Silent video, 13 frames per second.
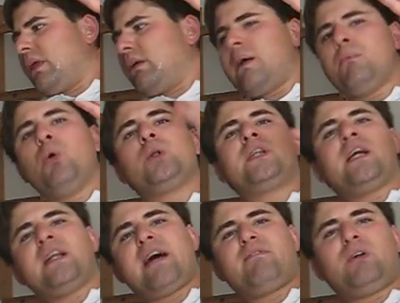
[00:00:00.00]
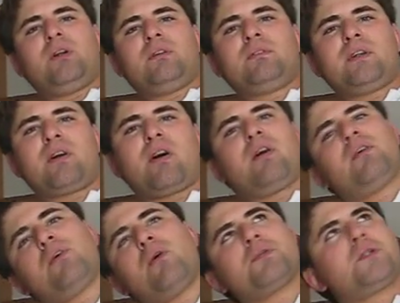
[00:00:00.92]
a multi-level. There are
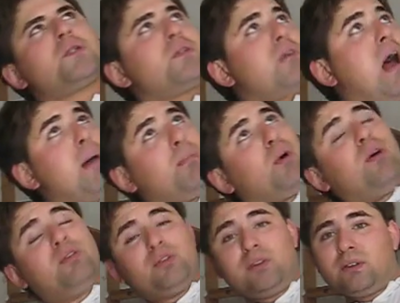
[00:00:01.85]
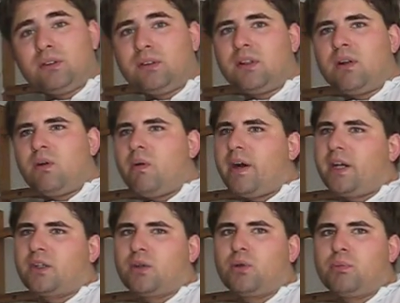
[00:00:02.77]
roads above where
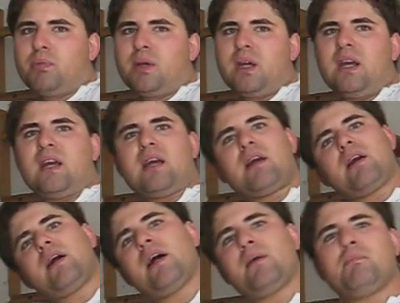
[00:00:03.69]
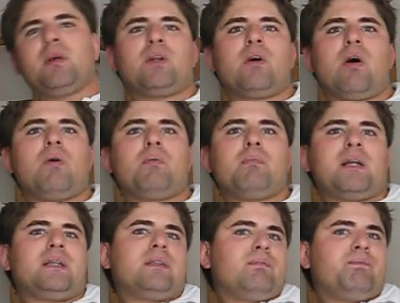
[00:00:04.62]
it could be and below,
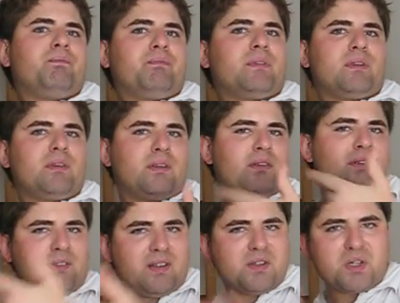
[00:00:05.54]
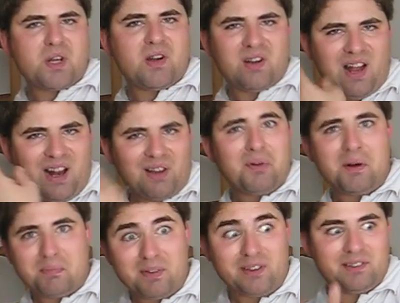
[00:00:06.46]
but this
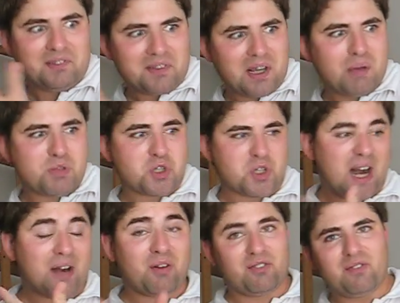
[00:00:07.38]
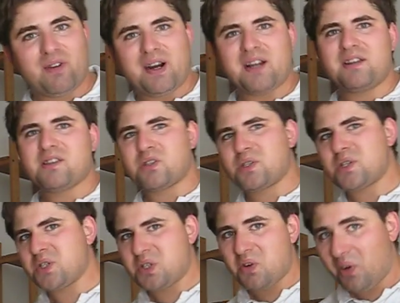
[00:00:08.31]
algorithm keeps track of where it
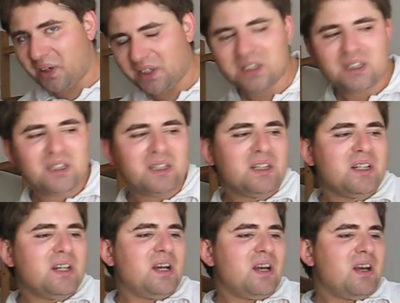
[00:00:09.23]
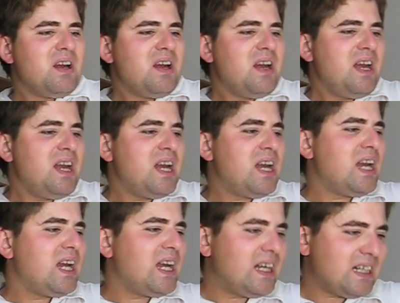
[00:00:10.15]
is going
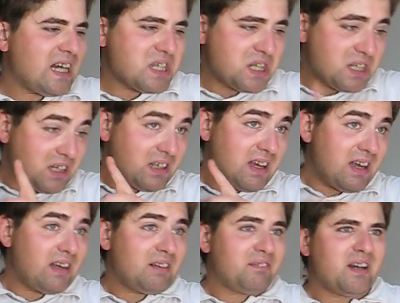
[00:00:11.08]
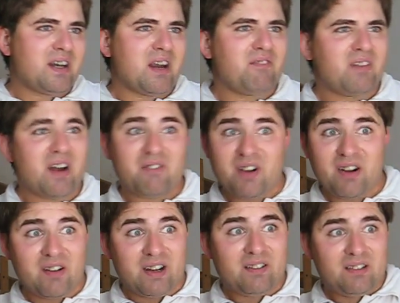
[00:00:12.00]
and does it in a very
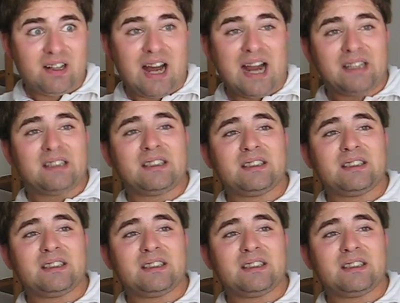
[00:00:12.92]
light